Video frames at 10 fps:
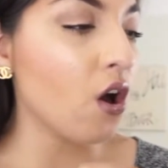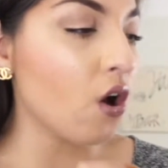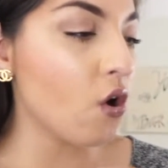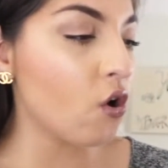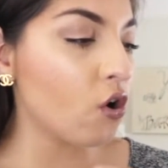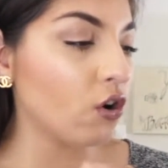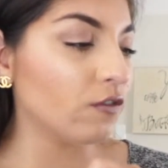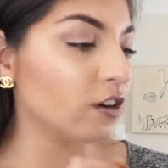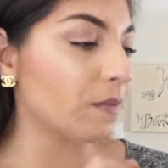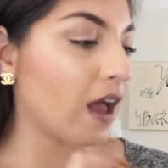
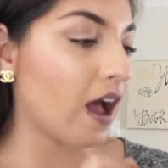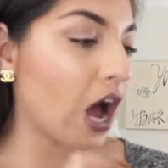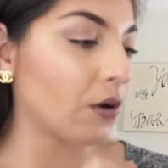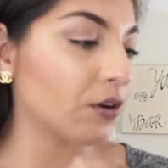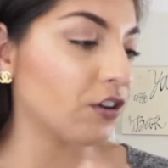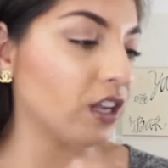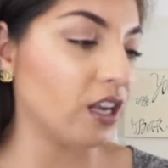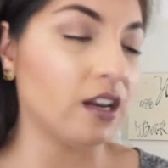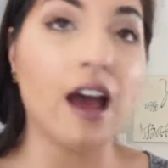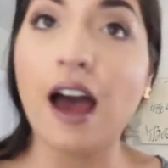
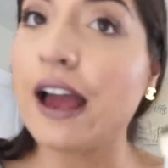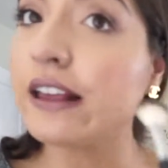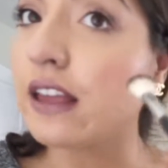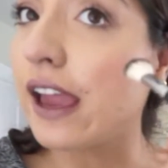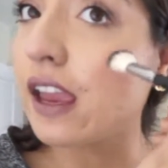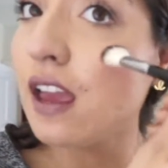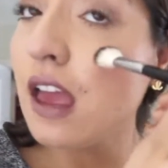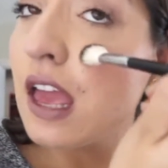overpowering highlight.